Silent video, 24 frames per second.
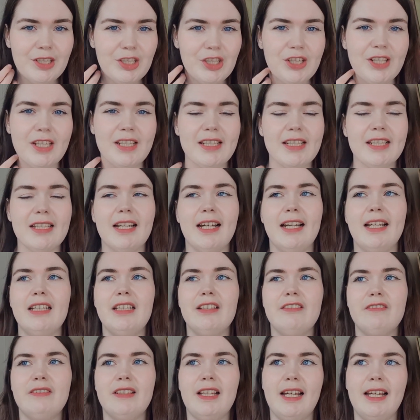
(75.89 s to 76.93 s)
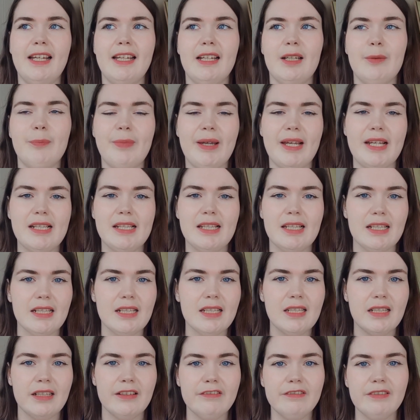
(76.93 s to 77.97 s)
just kind of like basic
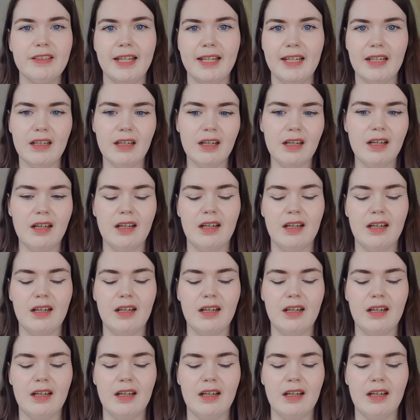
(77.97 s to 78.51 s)
stuff like